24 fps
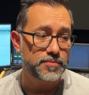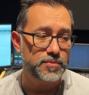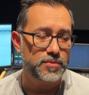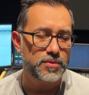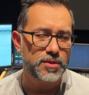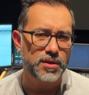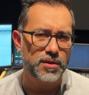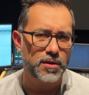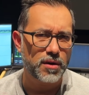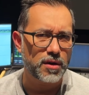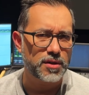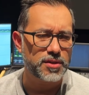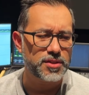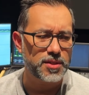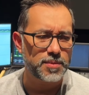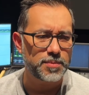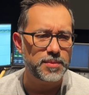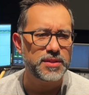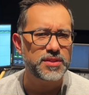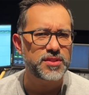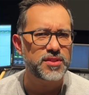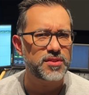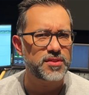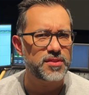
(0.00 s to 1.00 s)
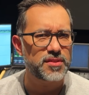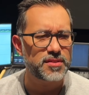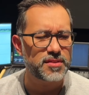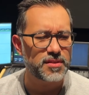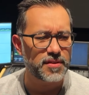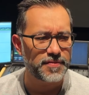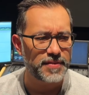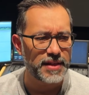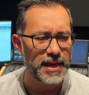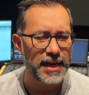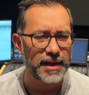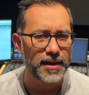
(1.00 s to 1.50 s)
There are some instances
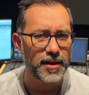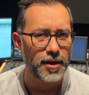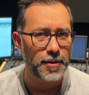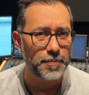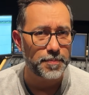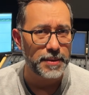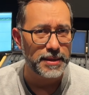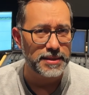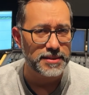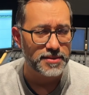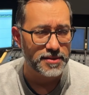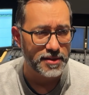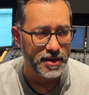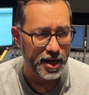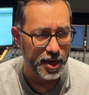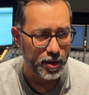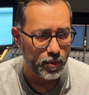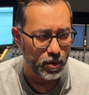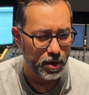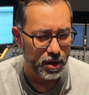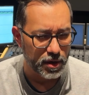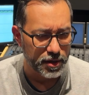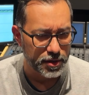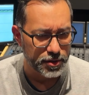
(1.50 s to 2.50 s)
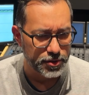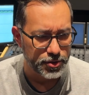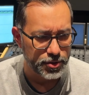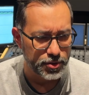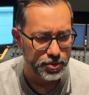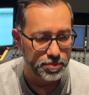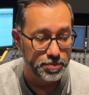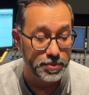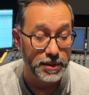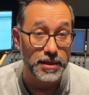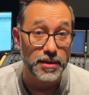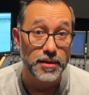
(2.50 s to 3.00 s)
of that up at Skywalker too,
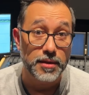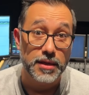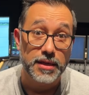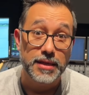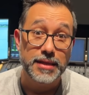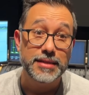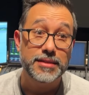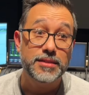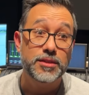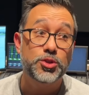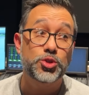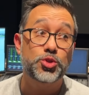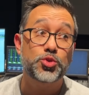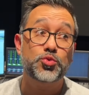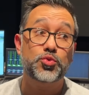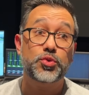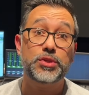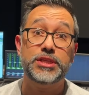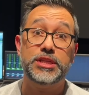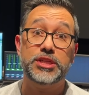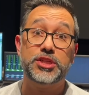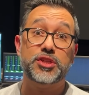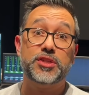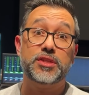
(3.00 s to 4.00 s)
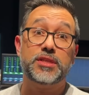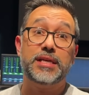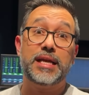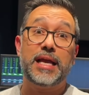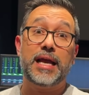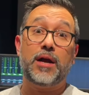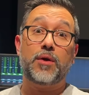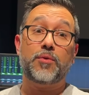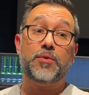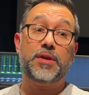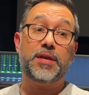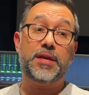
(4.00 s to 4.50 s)
but traditionally
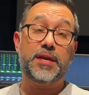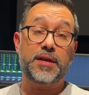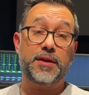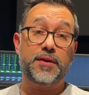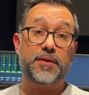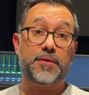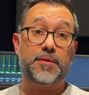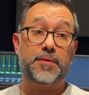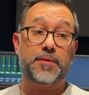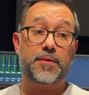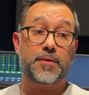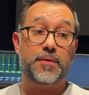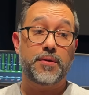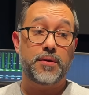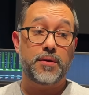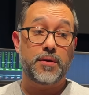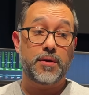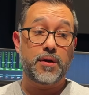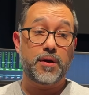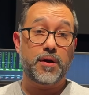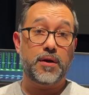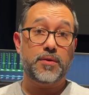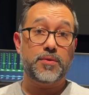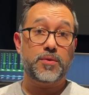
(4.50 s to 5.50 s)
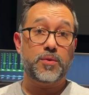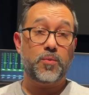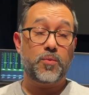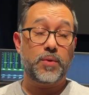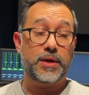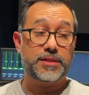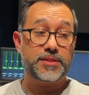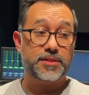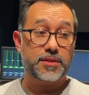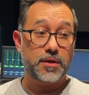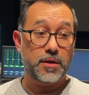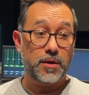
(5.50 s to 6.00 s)
out here on the
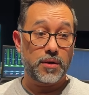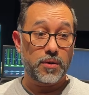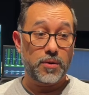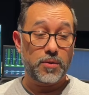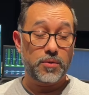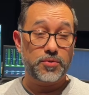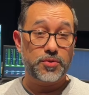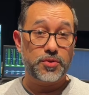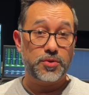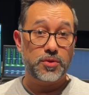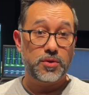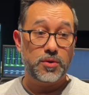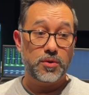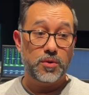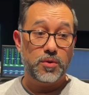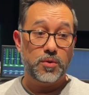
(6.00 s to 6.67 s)
West Coast,